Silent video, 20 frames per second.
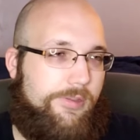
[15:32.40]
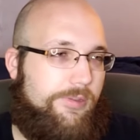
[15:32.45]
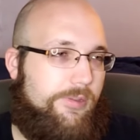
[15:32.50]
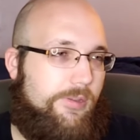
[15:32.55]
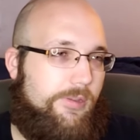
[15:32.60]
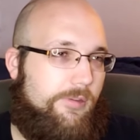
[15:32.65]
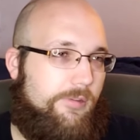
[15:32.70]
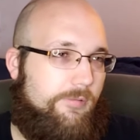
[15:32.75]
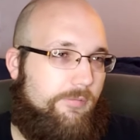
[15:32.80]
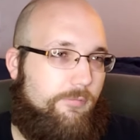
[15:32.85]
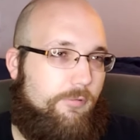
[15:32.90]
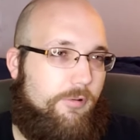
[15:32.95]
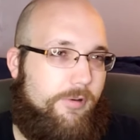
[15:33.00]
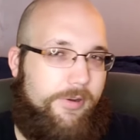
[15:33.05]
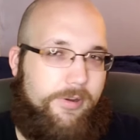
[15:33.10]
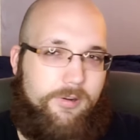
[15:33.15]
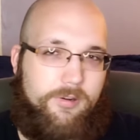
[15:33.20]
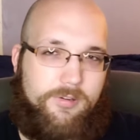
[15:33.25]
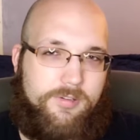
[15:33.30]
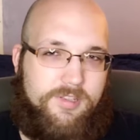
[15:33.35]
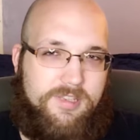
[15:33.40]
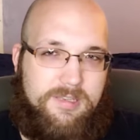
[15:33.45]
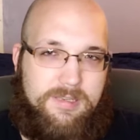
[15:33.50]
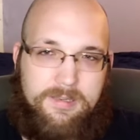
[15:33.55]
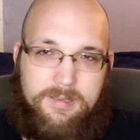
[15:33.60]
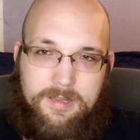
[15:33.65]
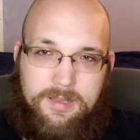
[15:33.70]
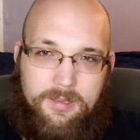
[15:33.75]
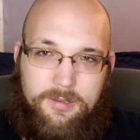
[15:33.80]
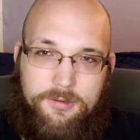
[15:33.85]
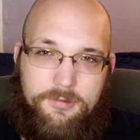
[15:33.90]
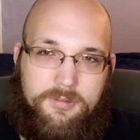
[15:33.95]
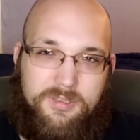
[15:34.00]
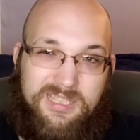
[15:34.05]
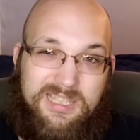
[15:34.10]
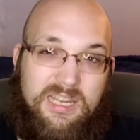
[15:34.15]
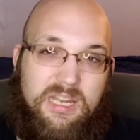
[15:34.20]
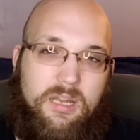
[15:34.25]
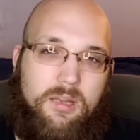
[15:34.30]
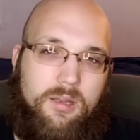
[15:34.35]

the warriors that use